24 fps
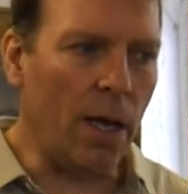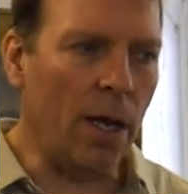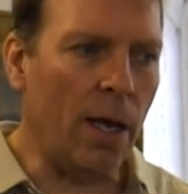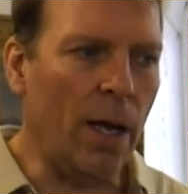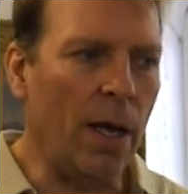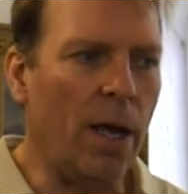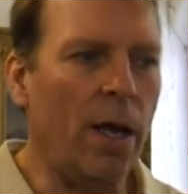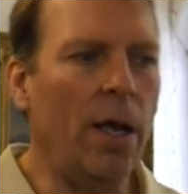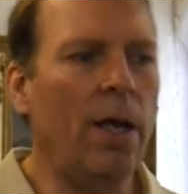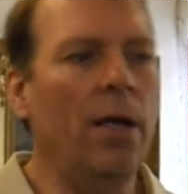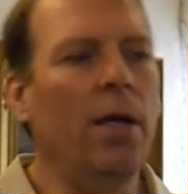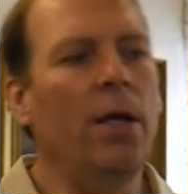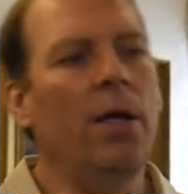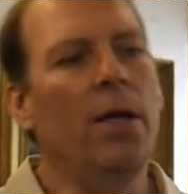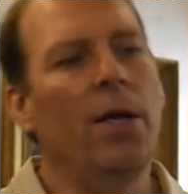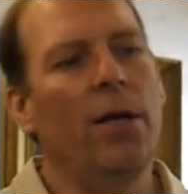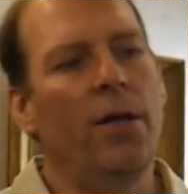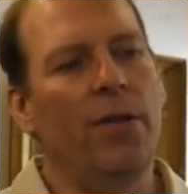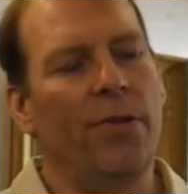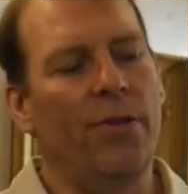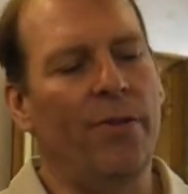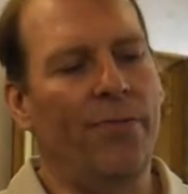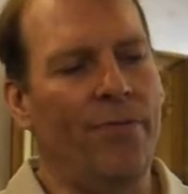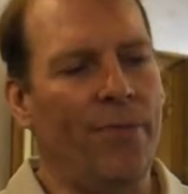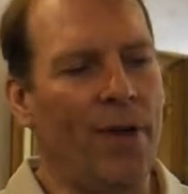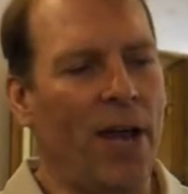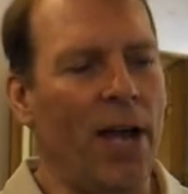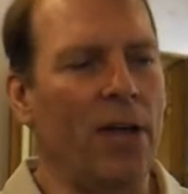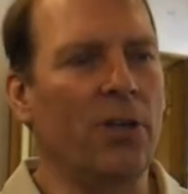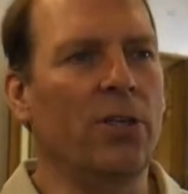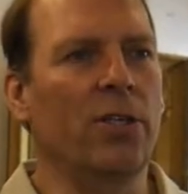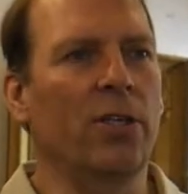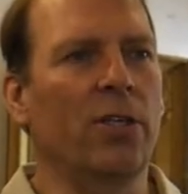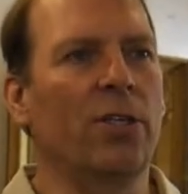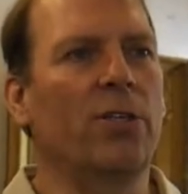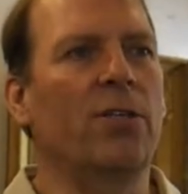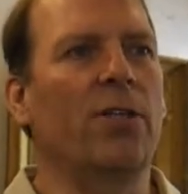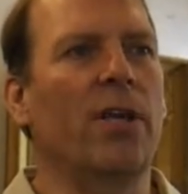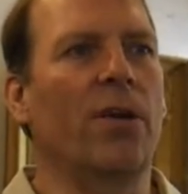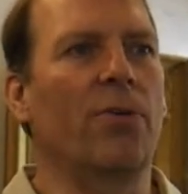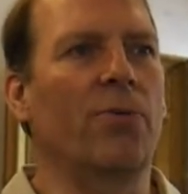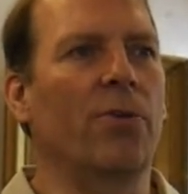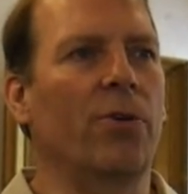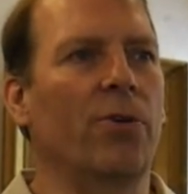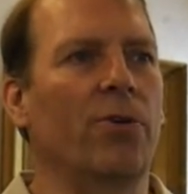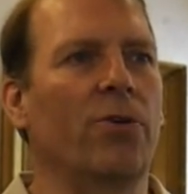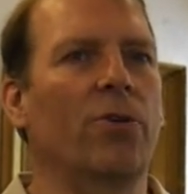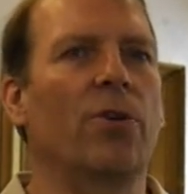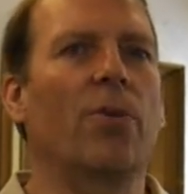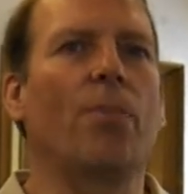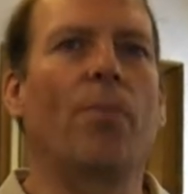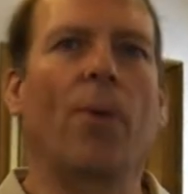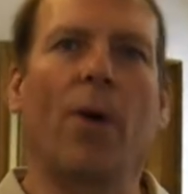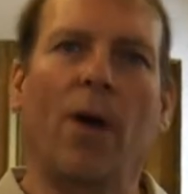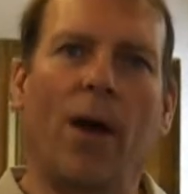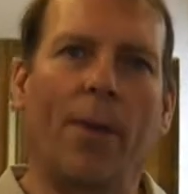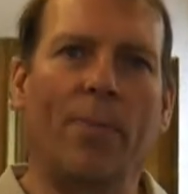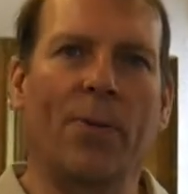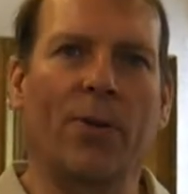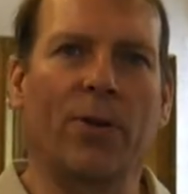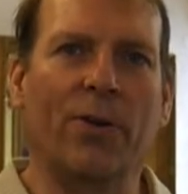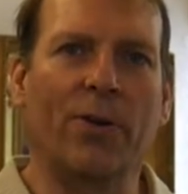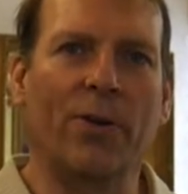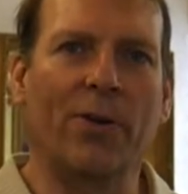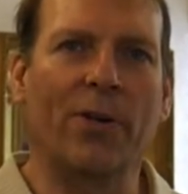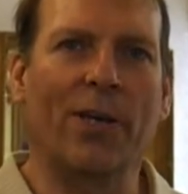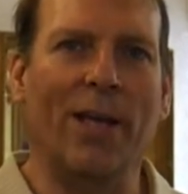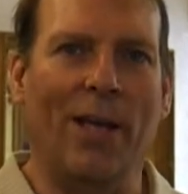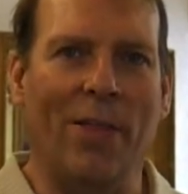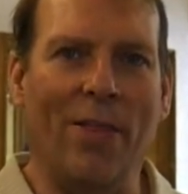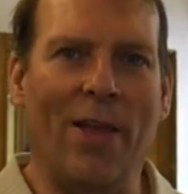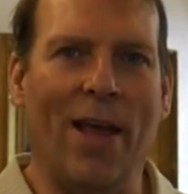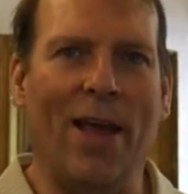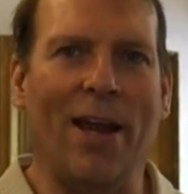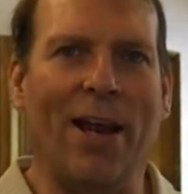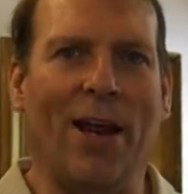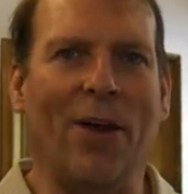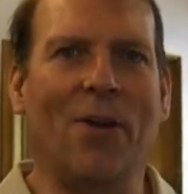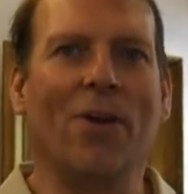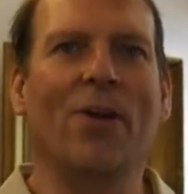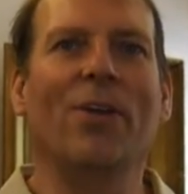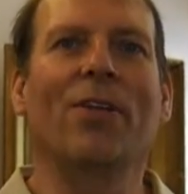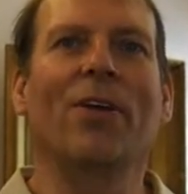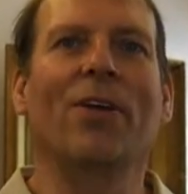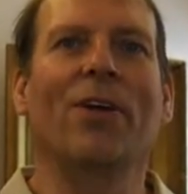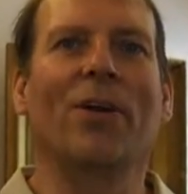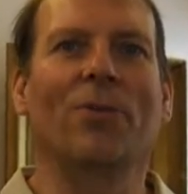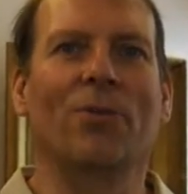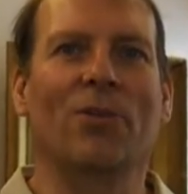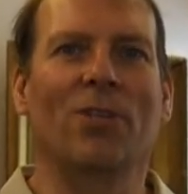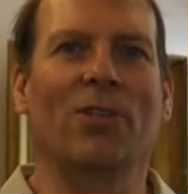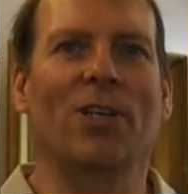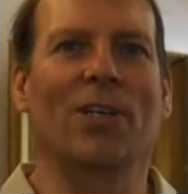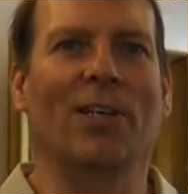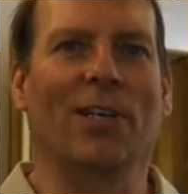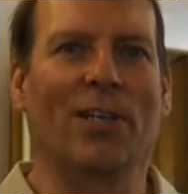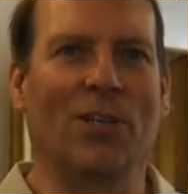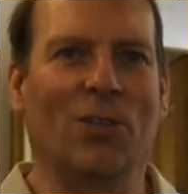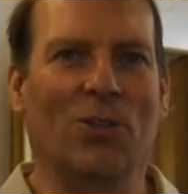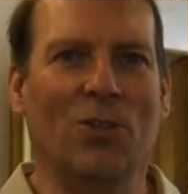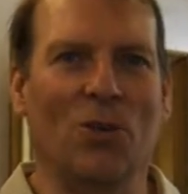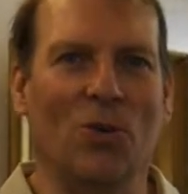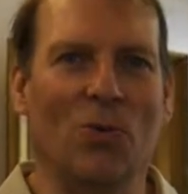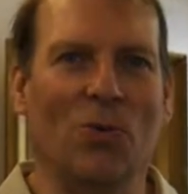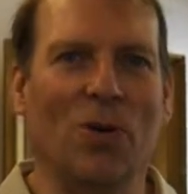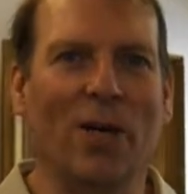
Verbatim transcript: Uh, the fashions that were sort of popular in that era that I was selling so